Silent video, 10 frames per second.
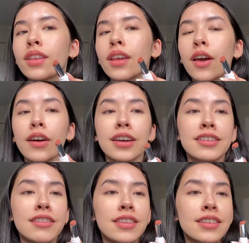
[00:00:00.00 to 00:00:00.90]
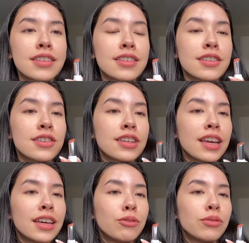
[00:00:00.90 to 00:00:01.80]
Okay, so this is the
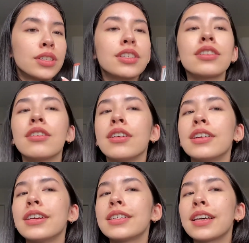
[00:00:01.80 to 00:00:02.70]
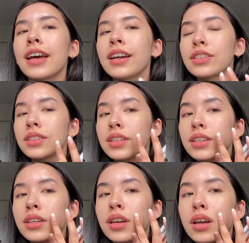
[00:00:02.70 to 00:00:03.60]
shade. Once it's on, it's
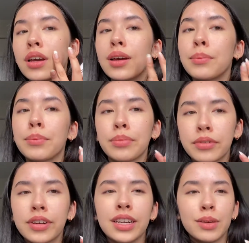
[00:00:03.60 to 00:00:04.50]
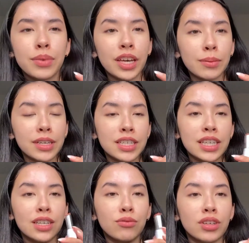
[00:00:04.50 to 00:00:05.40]
actually pretty
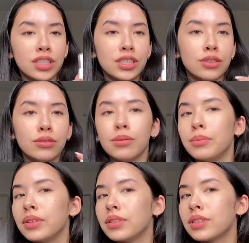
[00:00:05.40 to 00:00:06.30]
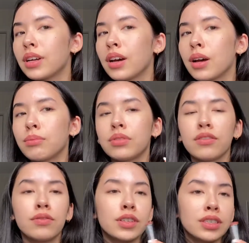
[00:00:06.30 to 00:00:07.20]
pigmented once you build it up.
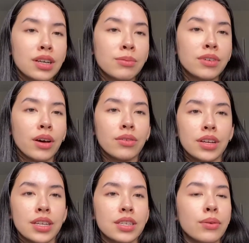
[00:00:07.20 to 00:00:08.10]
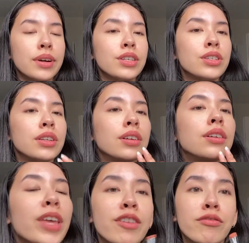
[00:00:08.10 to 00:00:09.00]
The first time around, it is quite
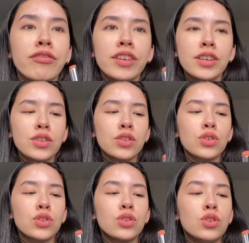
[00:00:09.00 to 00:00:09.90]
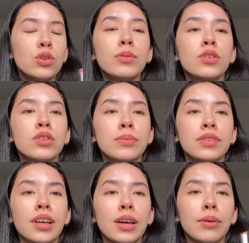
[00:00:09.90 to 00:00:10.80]
sheer. It feels super, super
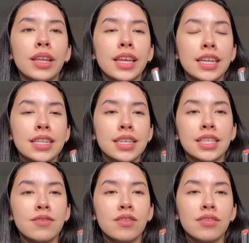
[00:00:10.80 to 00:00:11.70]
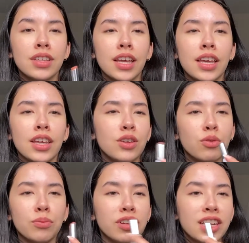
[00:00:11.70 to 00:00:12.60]
lightweight. Like, it doesn't even feel like you
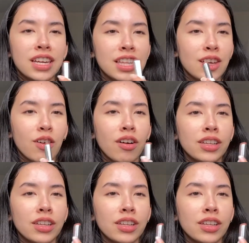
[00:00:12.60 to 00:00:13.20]
were putting anything on.